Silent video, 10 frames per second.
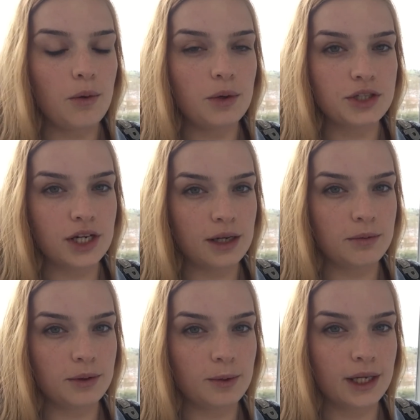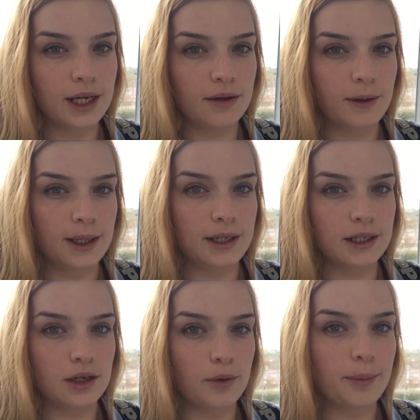watch every liquid
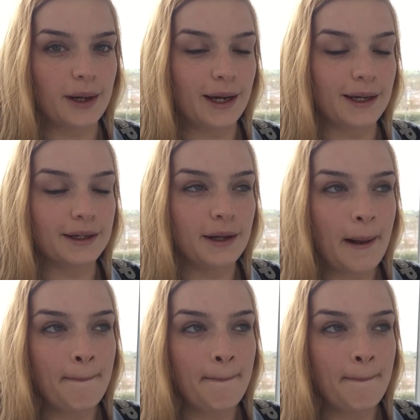in your bag.